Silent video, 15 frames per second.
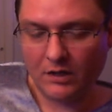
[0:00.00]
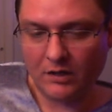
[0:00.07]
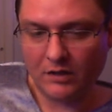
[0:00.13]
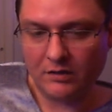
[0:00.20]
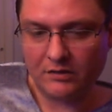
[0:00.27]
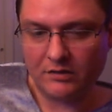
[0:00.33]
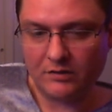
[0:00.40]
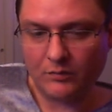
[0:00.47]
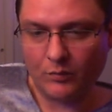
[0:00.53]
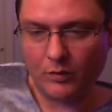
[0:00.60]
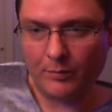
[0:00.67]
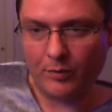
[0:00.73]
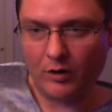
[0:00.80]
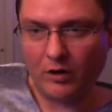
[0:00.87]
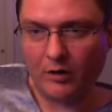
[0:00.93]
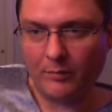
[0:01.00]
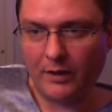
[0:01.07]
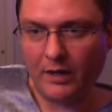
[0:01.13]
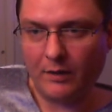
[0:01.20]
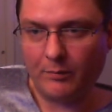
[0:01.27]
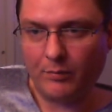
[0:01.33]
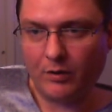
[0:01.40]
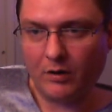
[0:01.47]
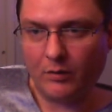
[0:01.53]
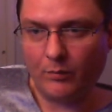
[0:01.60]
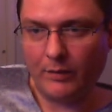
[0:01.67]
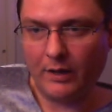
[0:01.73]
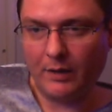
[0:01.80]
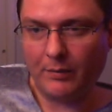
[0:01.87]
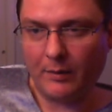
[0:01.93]
because we're part man, part
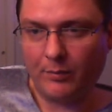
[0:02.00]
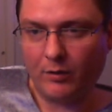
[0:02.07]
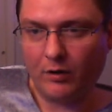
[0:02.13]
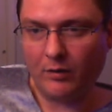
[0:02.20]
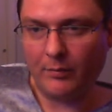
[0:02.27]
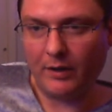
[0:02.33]
made by part